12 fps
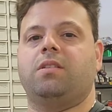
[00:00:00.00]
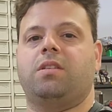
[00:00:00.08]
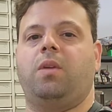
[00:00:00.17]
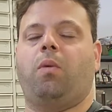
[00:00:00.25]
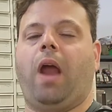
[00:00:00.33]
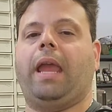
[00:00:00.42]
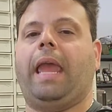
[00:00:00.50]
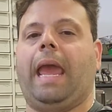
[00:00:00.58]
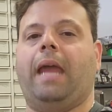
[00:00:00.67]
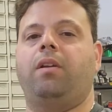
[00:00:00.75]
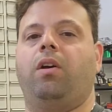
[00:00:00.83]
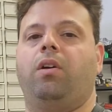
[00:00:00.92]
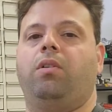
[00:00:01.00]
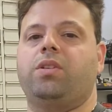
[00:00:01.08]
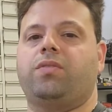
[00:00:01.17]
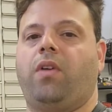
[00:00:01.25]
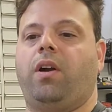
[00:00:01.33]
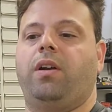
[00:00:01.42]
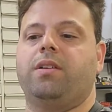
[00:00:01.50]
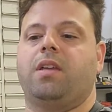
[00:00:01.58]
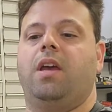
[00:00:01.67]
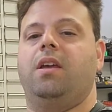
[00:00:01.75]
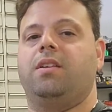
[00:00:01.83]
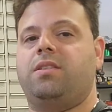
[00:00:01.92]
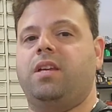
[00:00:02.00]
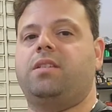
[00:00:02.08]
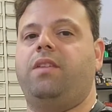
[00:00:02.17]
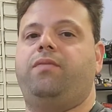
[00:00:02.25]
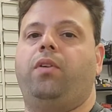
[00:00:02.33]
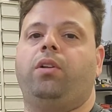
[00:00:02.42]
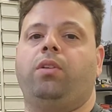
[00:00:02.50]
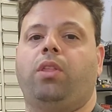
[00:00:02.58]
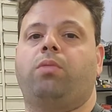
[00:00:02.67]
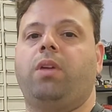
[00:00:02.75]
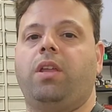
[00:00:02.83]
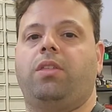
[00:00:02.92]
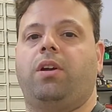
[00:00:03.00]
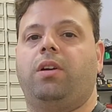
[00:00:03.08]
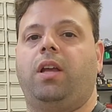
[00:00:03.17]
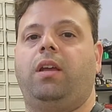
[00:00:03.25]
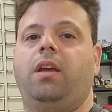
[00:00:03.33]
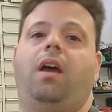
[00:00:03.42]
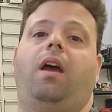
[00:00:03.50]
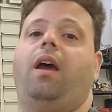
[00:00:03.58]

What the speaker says: see where I can go as far as 60 foot into 330.